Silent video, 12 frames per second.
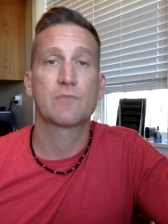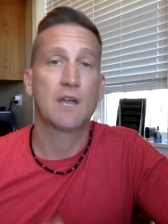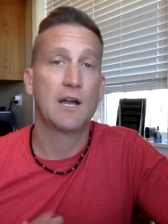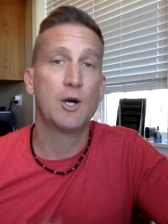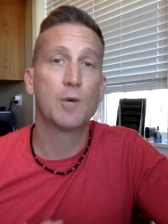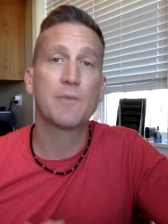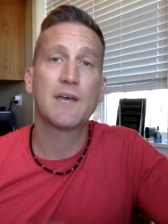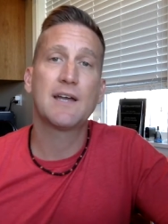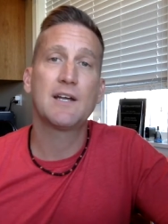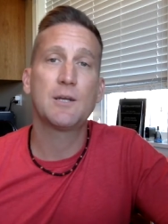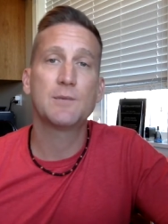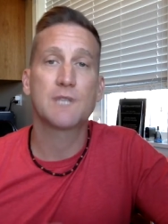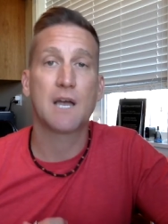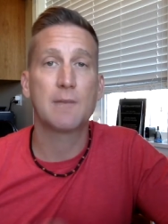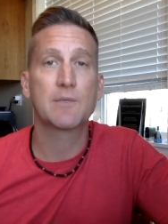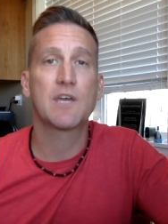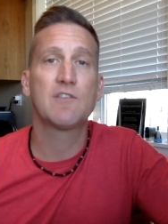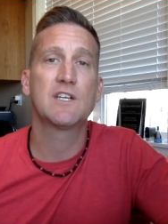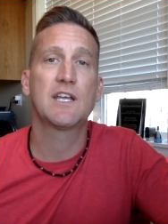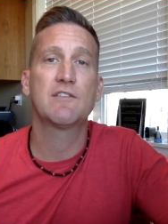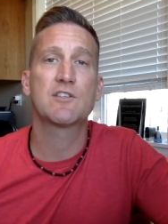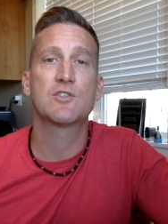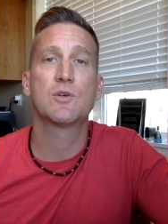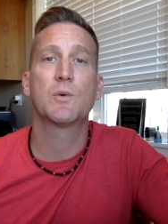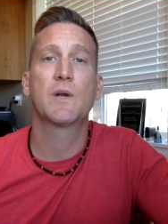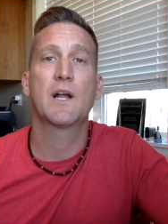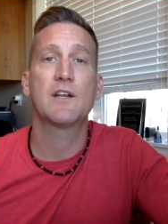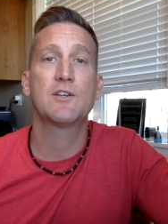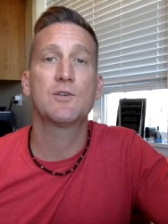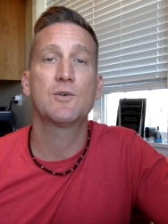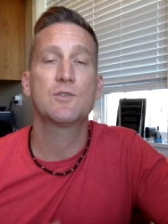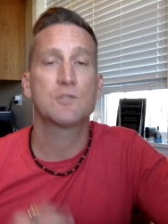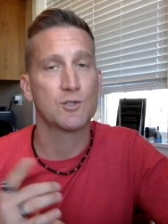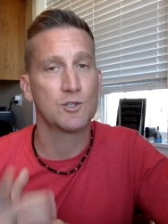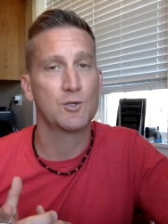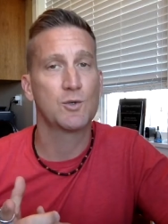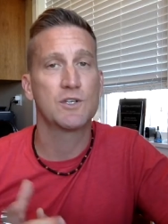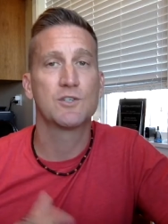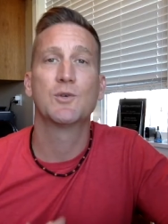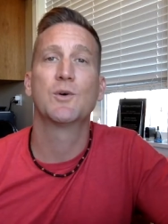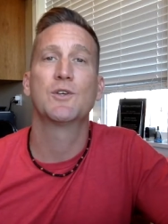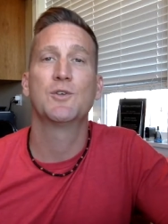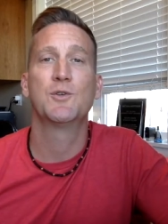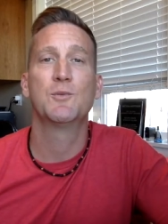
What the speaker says: I hope that helps. I'm Kevin Davis doing what I do so you can do what you do